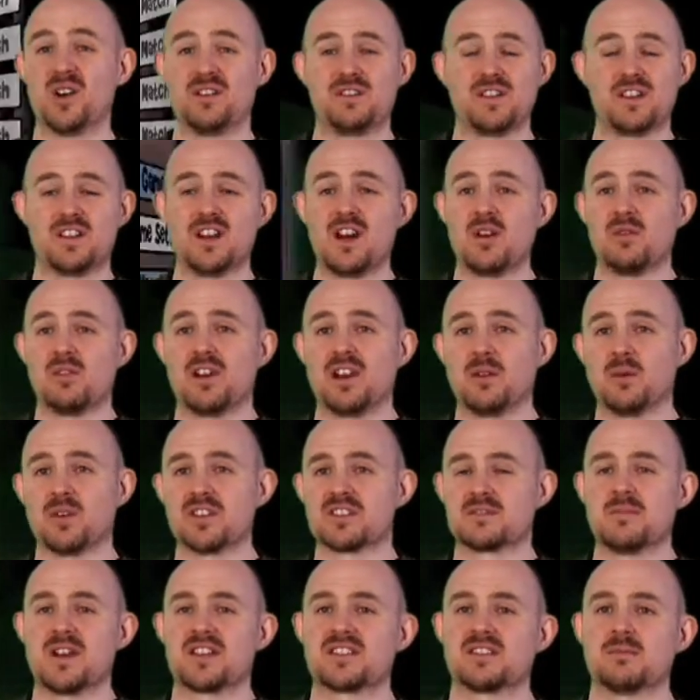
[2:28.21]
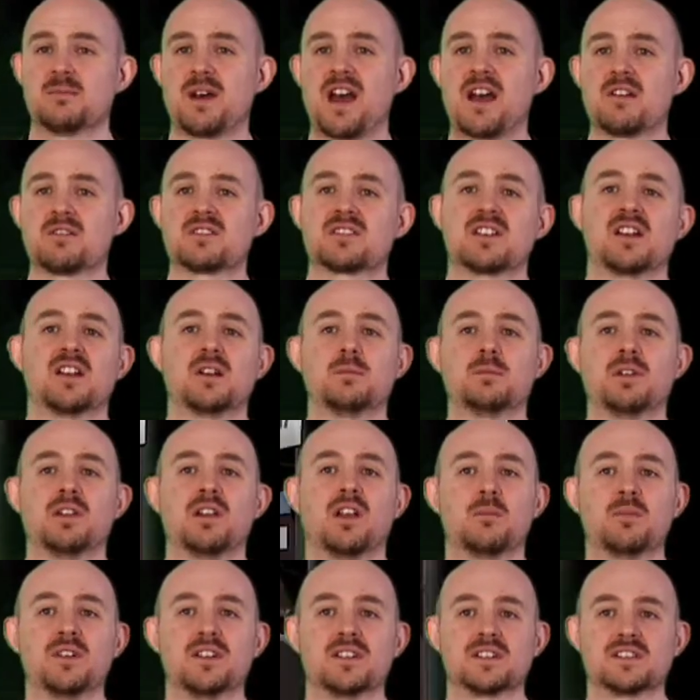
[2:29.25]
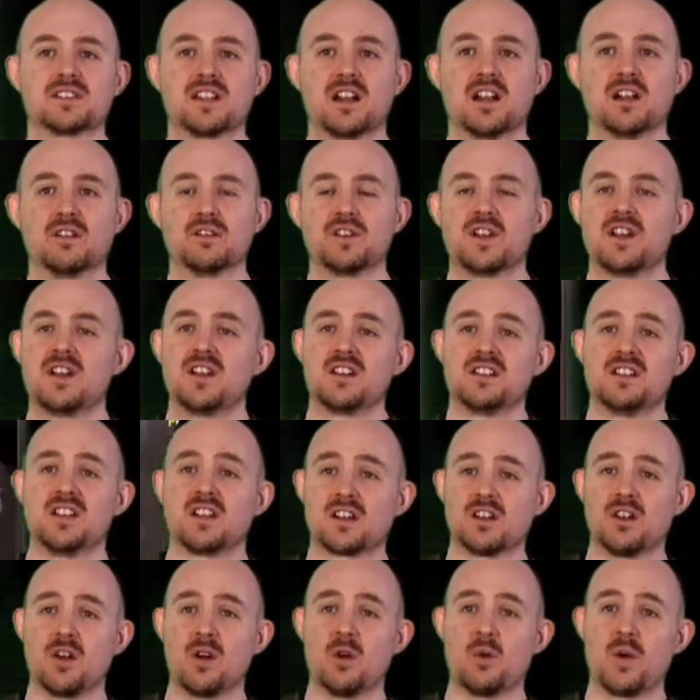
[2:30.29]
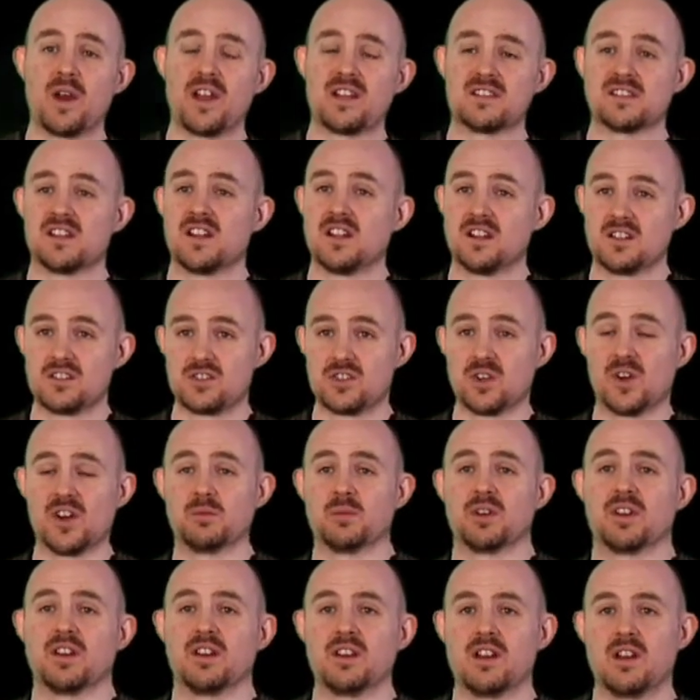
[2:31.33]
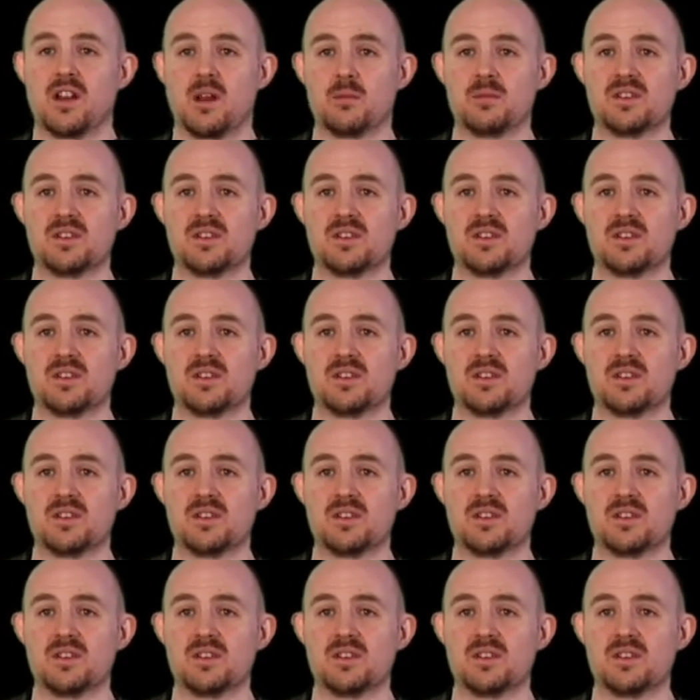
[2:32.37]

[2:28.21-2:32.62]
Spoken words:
Or if you don't really want to mess about setting up a lobby yourself, you can always join one of the